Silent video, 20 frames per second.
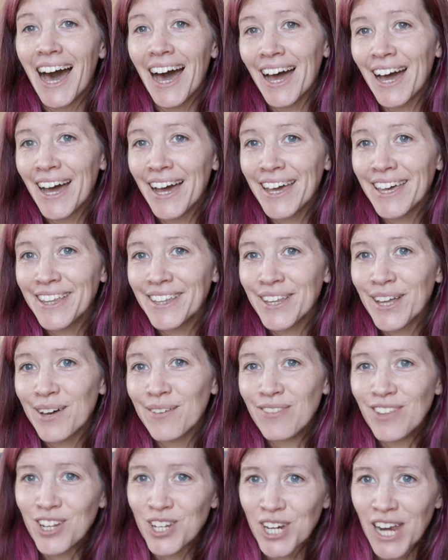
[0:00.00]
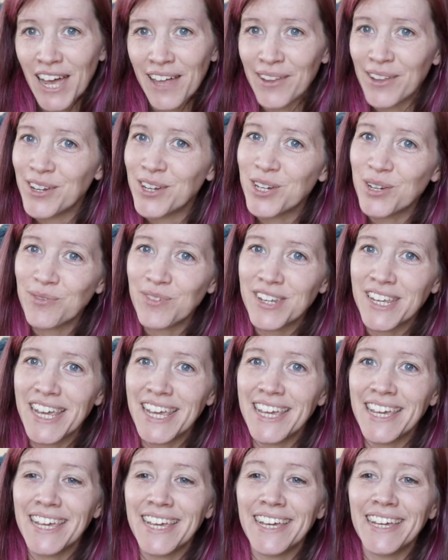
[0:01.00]
I love the challenge of
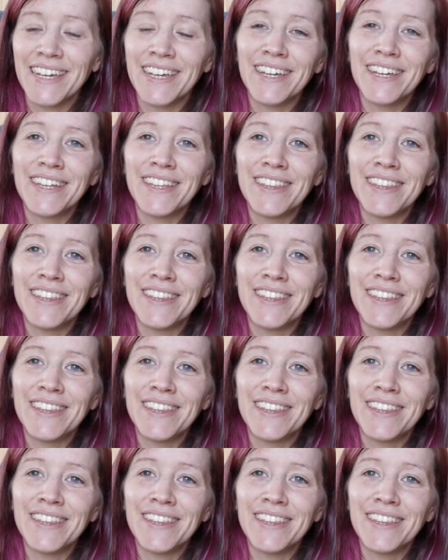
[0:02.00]
taking